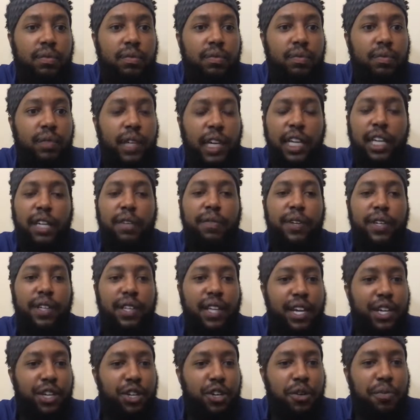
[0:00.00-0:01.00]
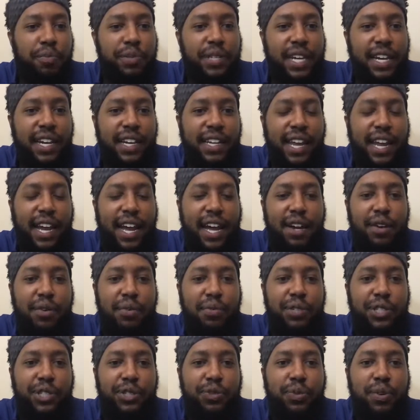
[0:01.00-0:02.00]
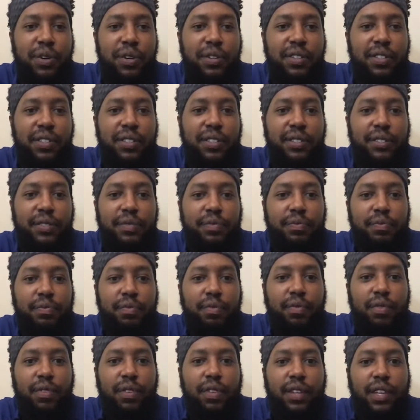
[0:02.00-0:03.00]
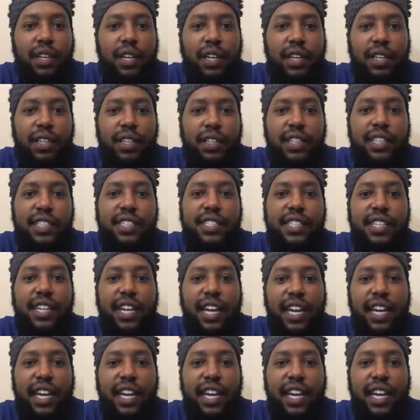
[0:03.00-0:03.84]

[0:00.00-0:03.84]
He didn't even, like, you know what I'm saying? Like, what you want? Listen,